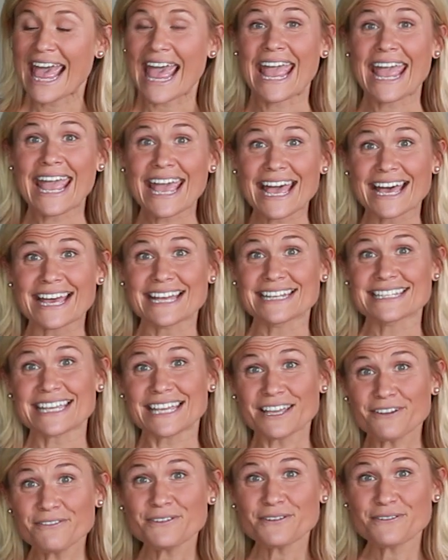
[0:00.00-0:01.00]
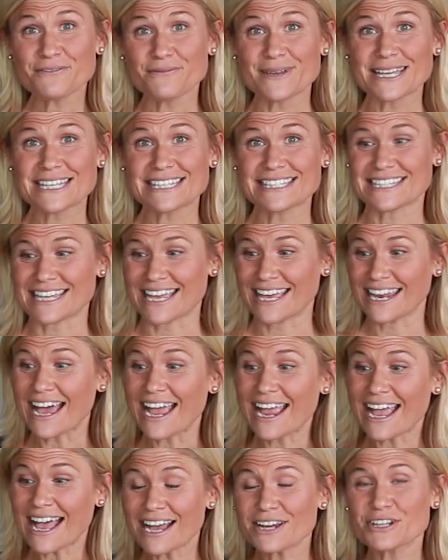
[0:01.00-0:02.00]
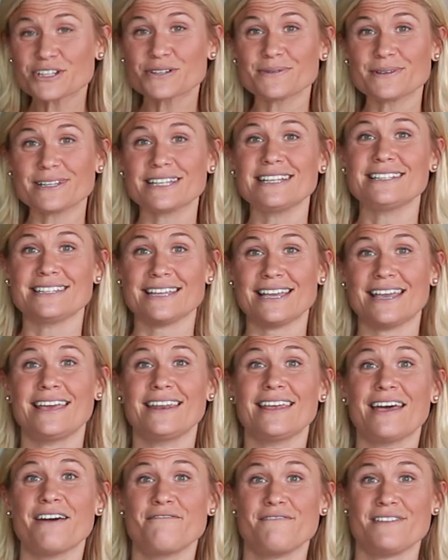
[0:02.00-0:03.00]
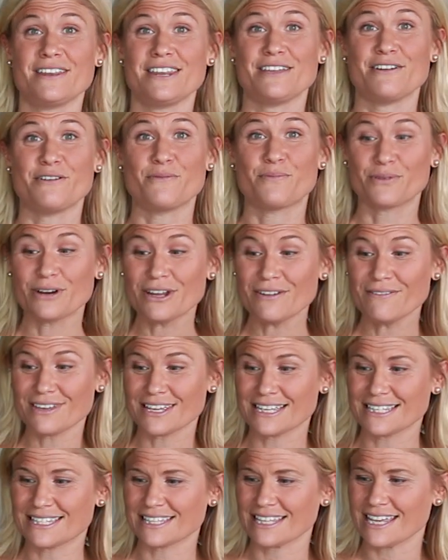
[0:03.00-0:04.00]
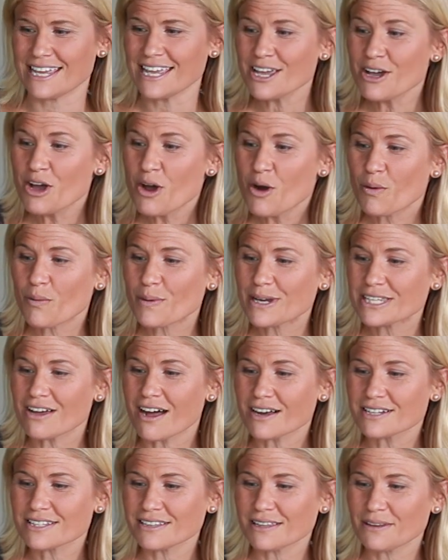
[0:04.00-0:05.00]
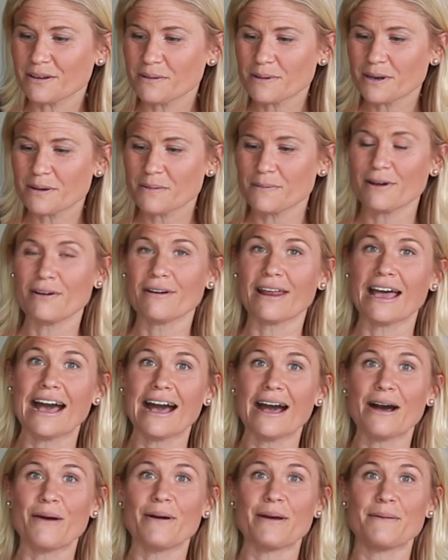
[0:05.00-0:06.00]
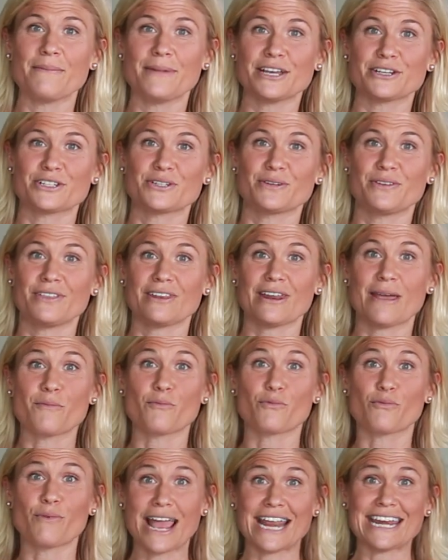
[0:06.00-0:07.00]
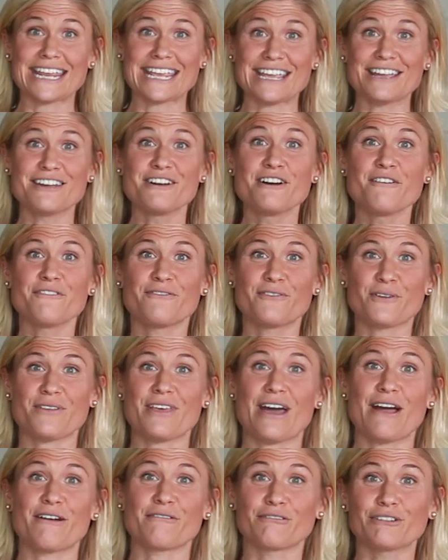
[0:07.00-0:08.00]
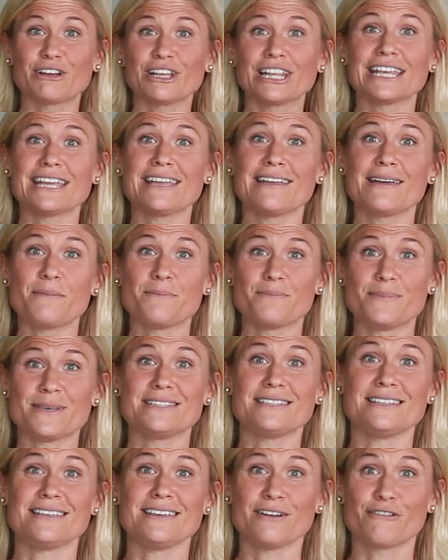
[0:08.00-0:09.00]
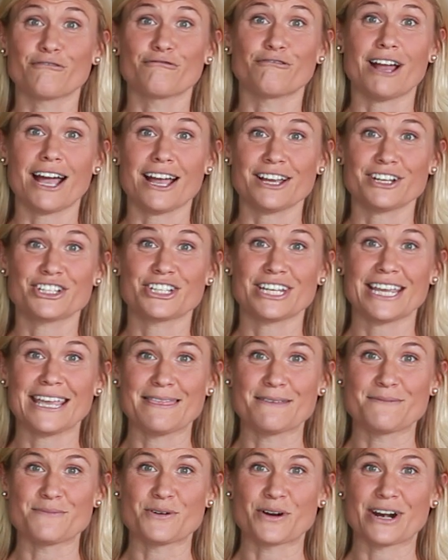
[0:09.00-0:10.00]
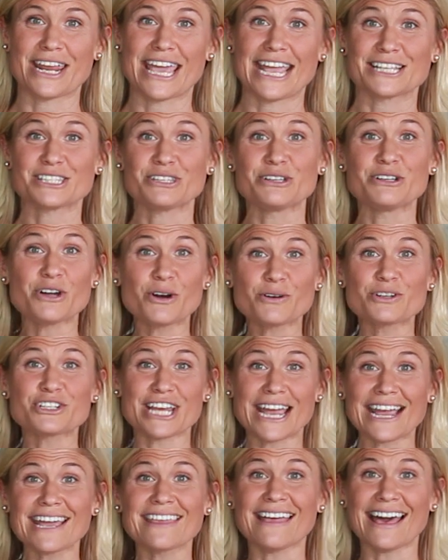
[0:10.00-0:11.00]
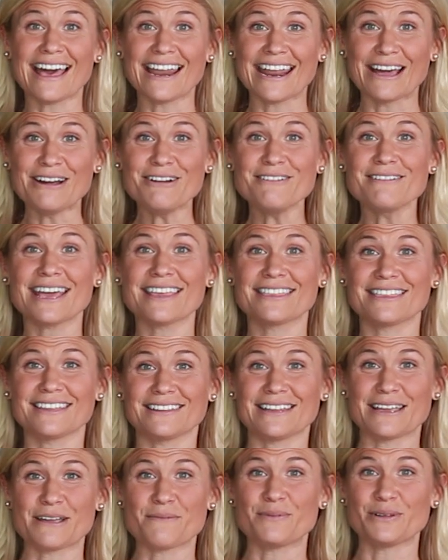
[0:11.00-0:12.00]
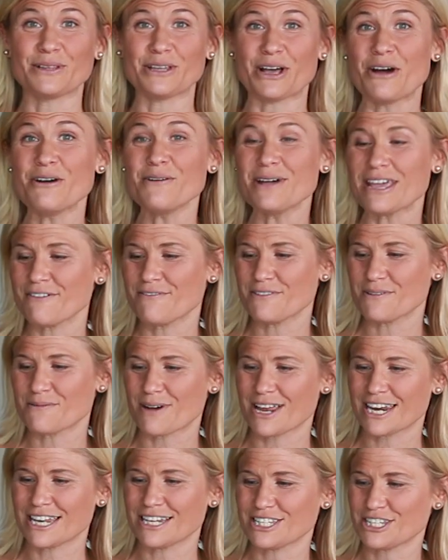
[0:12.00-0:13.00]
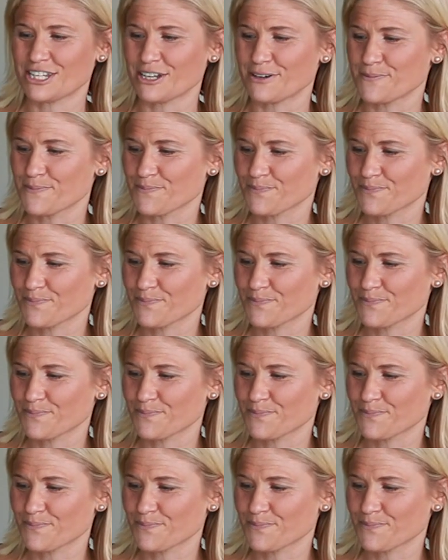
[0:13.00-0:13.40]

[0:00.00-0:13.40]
And if you've missed it, I actually did a video previously where we talked a little bit about how I make sure that I'm ready for that really busy rush in the morning. So you can go check that out at the link below if you wanted to.